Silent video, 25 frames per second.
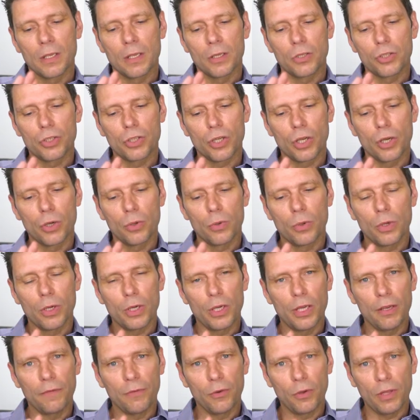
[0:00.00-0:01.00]
So
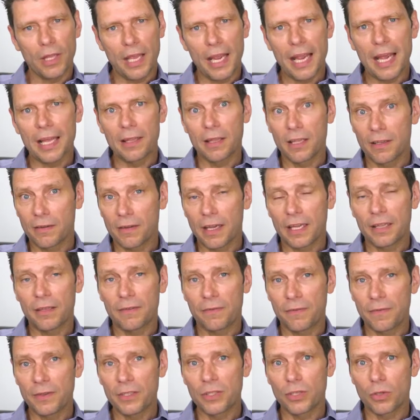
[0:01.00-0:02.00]
if you're there and the
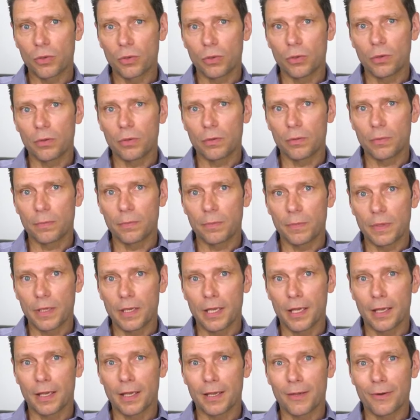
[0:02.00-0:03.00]
fiscal
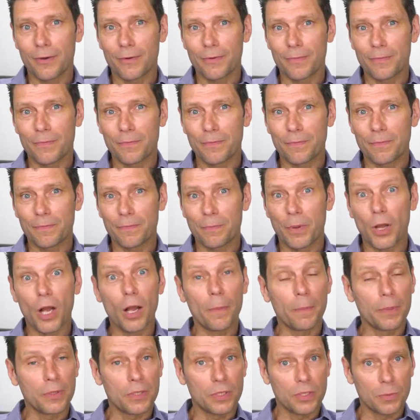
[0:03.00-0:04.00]

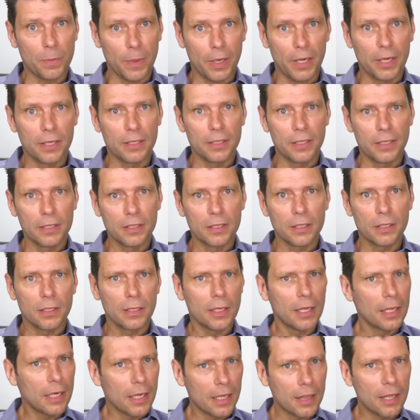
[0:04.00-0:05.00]
purposes behind it,
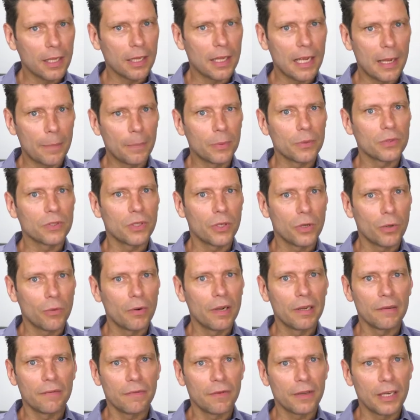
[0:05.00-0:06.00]
and I think Apple's done all
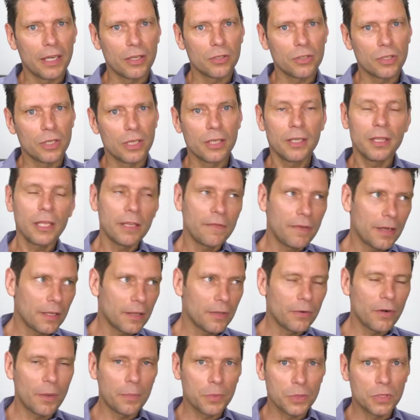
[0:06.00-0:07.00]
right financially. They've had
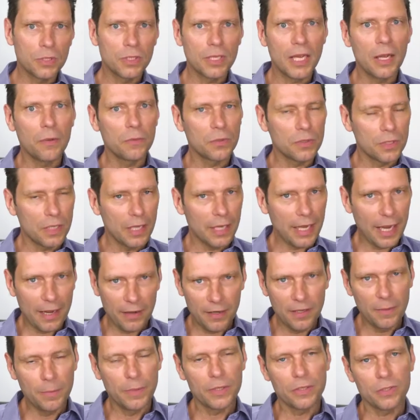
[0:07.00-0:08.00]
their ups and downs like
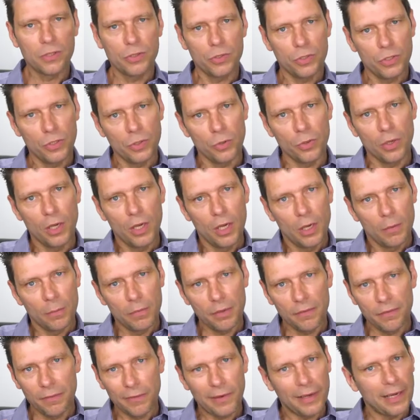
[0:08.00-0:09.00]
any business do,
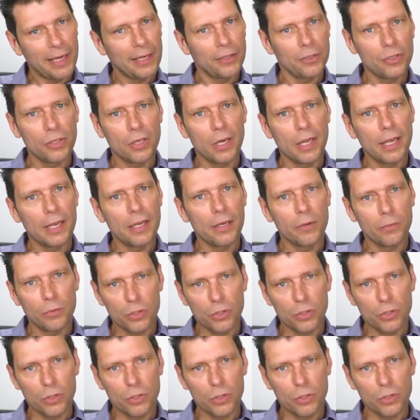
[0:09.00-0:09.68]
but financially it